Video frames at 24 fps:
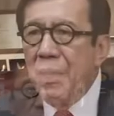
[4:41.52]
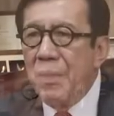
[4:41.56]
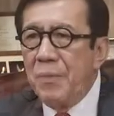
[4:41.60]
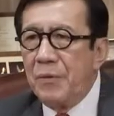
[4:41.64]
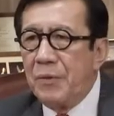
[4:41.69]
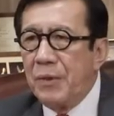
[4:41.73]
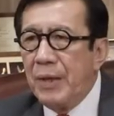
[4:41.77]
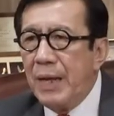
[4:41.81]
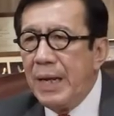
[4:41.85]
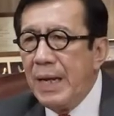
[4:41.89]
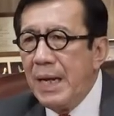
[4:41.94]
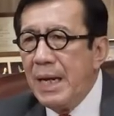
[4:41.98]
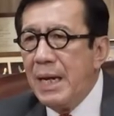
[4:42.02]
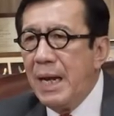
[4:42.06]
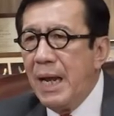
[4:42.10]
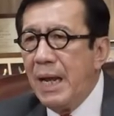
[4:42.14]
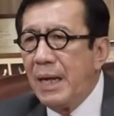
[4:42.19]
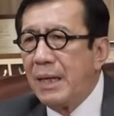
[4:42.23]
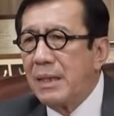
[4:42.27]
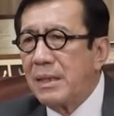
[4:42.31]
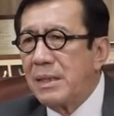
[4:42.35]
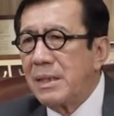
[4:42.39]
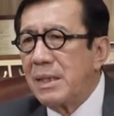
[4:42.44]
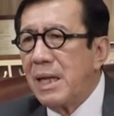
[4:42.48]
The
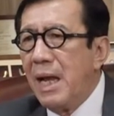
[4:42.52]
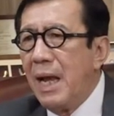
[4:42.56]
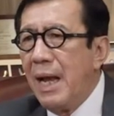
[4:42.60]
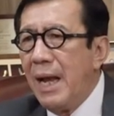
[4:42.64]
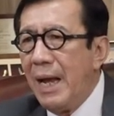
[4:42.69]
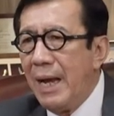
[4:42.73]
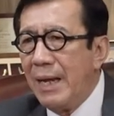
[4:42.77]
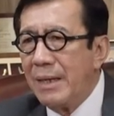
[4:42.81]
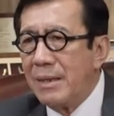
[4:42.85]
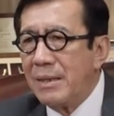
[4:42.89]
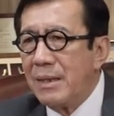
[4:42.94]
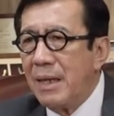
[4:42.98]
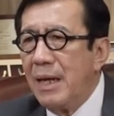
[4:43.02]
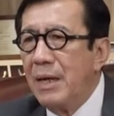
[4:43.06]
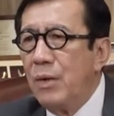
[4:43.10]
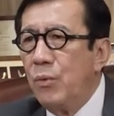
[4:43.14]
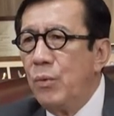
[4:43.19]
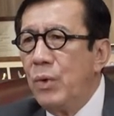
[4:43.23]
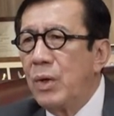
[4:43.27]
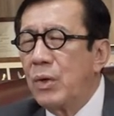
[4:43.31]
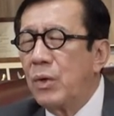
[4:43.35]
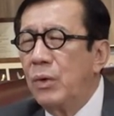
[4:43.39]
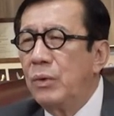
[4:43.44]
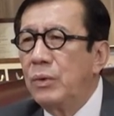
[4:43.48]
index has and
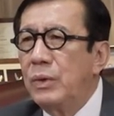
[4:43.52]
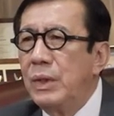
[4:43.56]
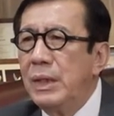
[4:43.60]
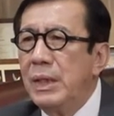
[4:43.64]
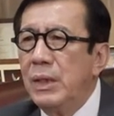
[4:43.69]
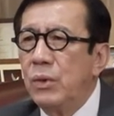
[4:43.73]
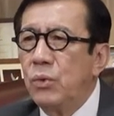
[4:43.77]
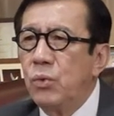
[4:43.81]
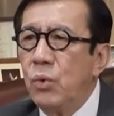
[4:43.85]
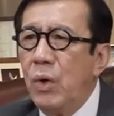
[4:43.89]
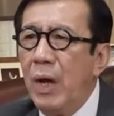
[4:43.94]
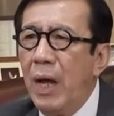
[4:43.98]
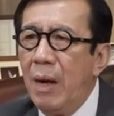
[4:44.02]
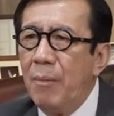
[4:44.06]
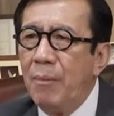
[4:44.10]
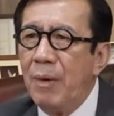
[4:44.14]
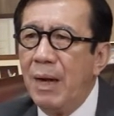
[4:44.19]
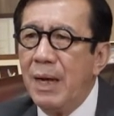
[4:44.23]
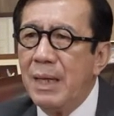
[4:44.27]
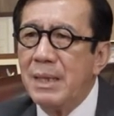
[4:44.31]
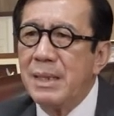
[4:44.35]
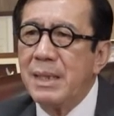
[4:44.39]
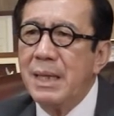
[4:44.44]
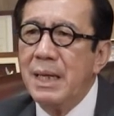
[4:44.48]
will continue to
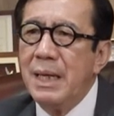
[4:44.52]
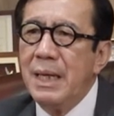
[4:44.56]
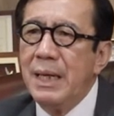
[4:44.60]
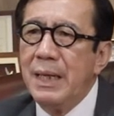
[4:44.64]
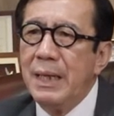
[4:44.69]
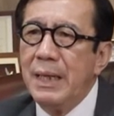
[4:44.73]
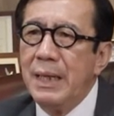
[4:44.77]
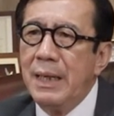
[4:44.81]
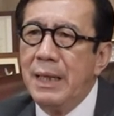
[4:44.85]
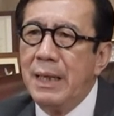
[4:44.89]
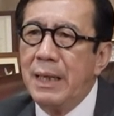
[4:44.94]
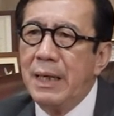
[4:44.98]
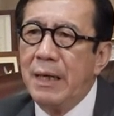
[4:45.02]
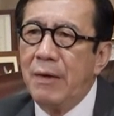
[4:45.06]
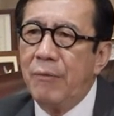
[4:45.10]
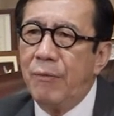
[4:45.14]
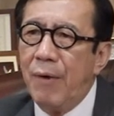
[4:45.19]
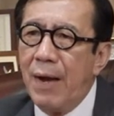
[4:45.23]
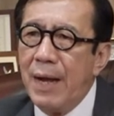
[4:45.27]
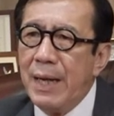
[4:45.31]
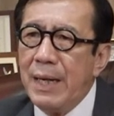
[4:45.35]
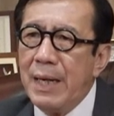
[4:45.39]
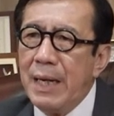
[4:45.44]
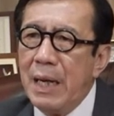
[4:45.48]
help us in
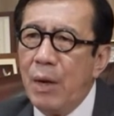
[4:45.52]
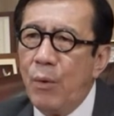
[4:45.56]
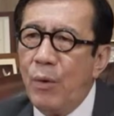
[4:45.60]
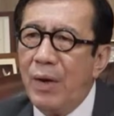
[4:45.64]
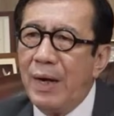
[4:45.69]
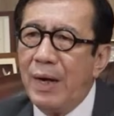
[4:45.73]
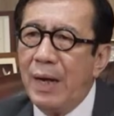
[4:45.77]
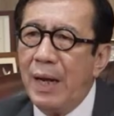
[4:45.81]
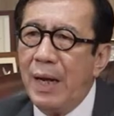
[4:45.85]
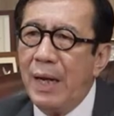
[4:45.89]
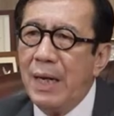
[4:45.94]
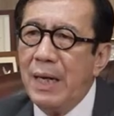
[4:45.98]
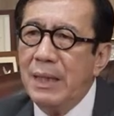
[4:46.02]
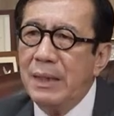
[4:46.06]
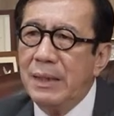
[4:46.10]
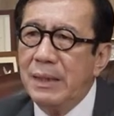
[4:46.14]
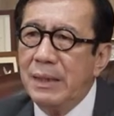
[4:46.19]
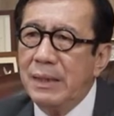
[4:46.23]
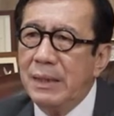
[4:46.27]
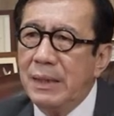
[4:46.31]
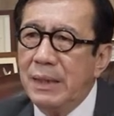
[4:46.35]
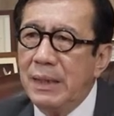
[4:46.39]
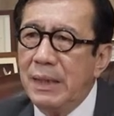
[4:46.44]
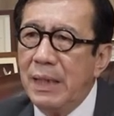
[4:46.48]
redefining our
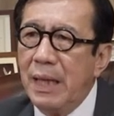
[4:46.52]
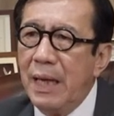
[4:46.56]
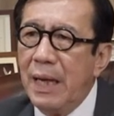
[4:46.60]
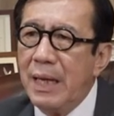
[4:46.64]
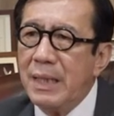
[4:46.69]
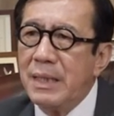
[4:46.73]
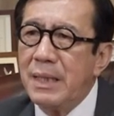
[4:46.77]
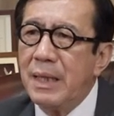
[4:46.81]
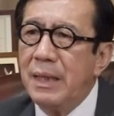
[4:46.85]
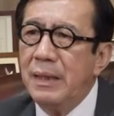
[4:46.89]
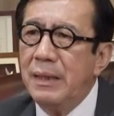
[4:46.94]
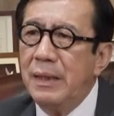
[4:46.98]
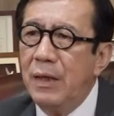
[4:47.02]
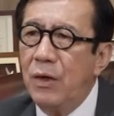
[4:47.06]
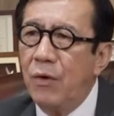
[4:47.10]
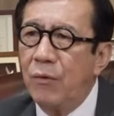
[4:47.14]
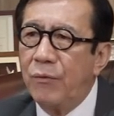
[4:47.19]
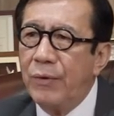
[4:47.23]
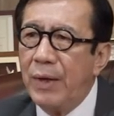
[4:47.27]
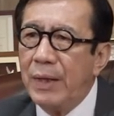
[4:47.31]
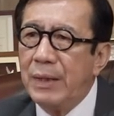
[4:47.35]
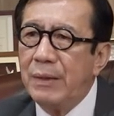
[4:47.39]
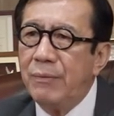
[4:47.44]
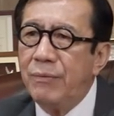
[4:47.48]
identity as an
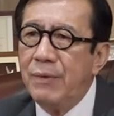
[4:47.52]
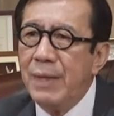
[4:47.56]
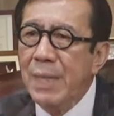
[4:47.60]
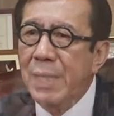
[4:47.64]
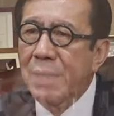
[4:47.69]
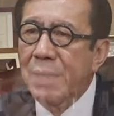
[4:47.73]
innovative